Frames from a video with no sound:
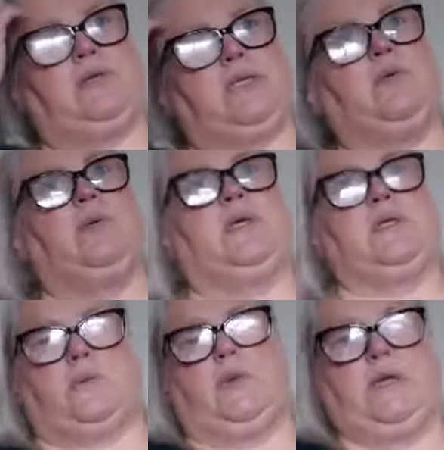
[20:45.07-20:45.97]
we can
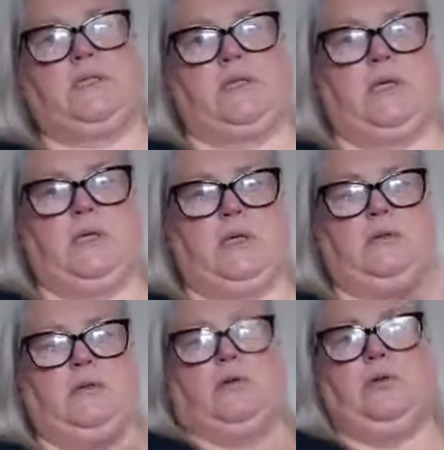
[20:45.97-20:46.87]
swing to the
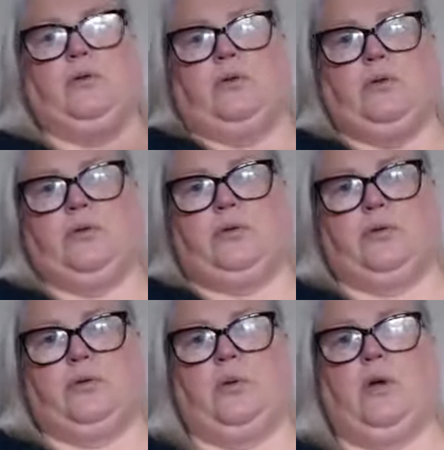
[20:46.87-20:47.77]
no,
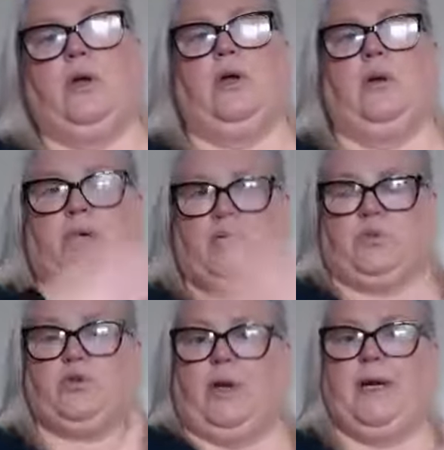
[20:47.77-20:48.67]
because
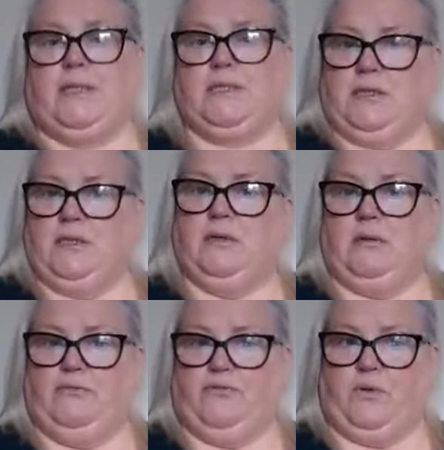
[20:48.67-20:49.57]
we're trying to
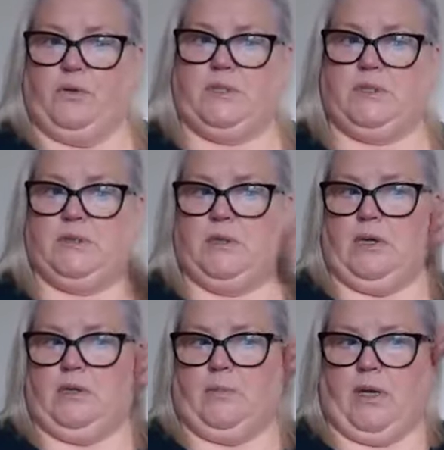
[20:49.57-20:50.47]
enforce
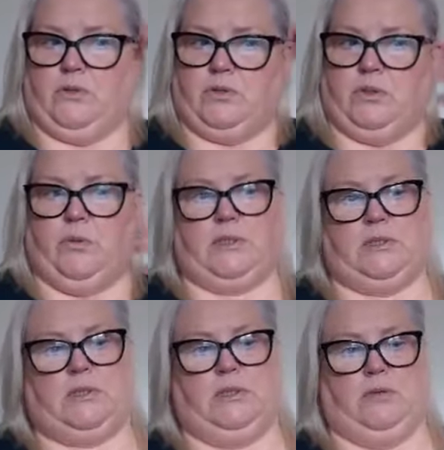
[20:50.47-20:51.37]
the boundary
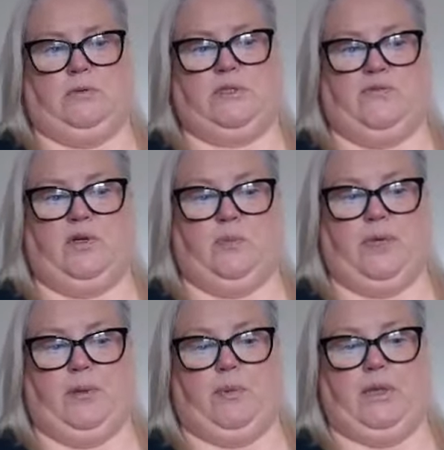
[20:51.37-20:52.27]
with, difficult
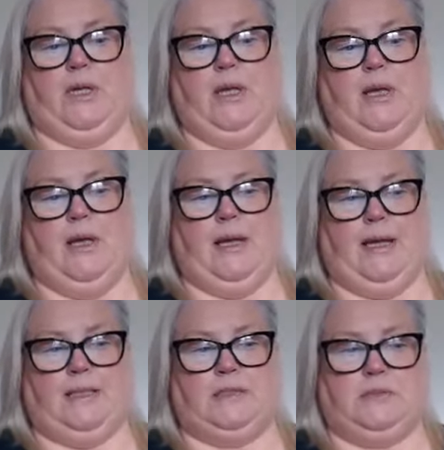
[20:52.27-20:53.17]
people.
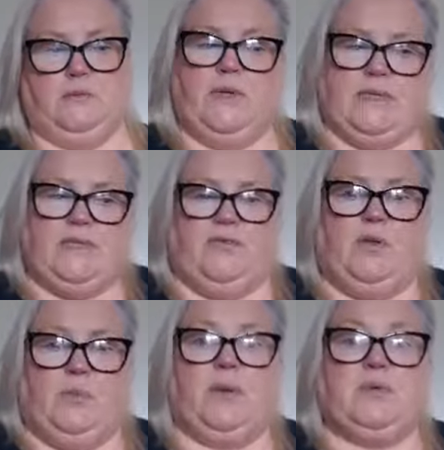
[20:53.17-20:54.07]
And with
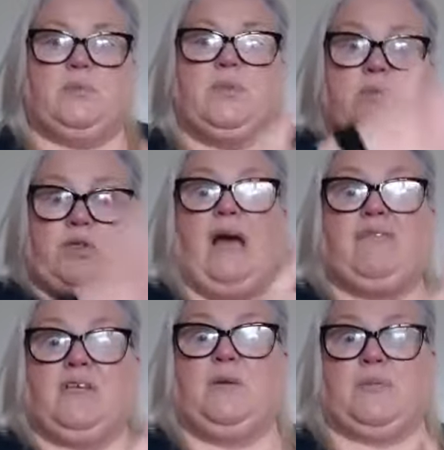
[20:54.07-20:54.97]
difficult people, sometimes you have
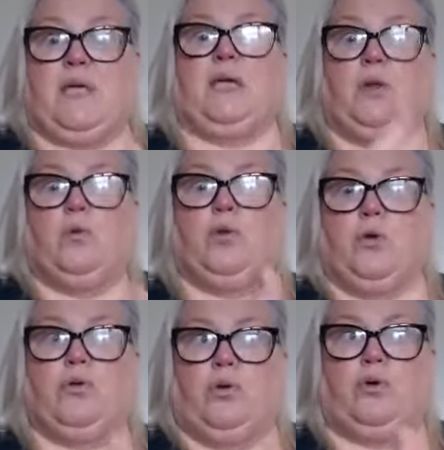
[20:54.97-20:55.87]
to keep saying no,
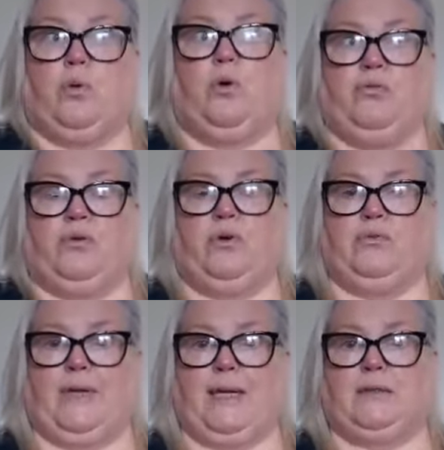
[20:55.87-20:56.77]
over and
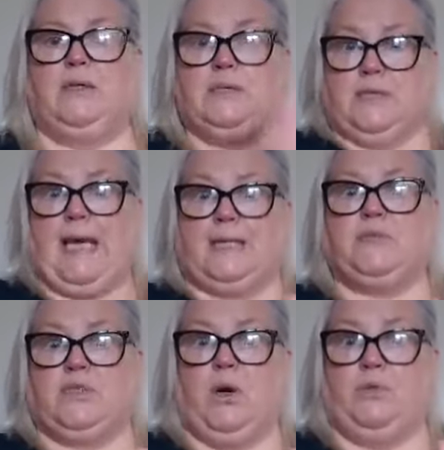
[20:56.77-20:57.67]
over again to get
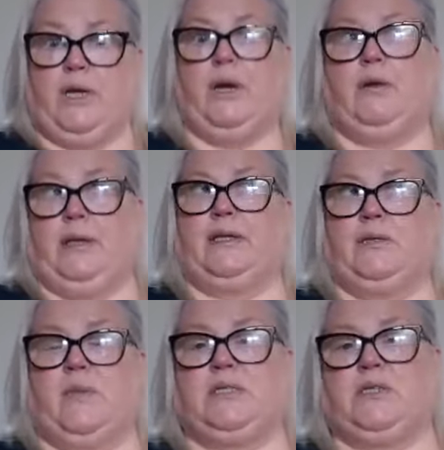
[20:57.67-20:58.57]
them to go, yeah, I get
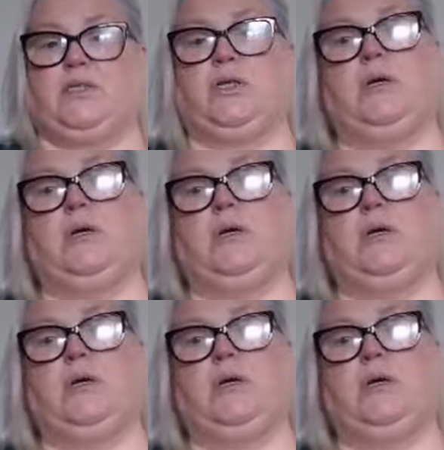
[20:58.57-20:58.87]
the message.